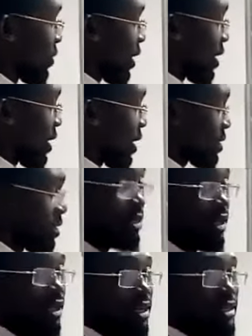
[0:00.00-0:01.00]
of exit.
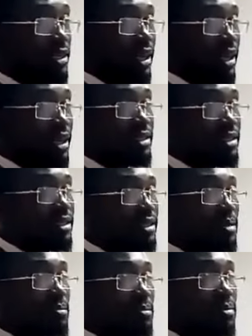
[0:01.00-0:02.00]
The exit
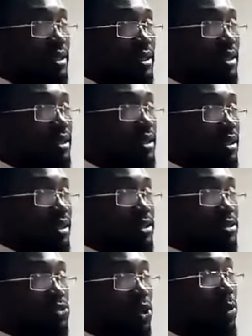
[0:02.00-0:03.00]
can be
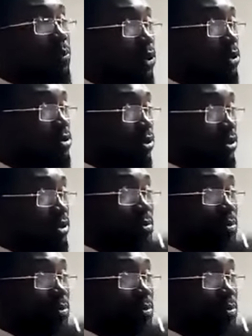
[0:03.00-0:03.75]
the stop loss or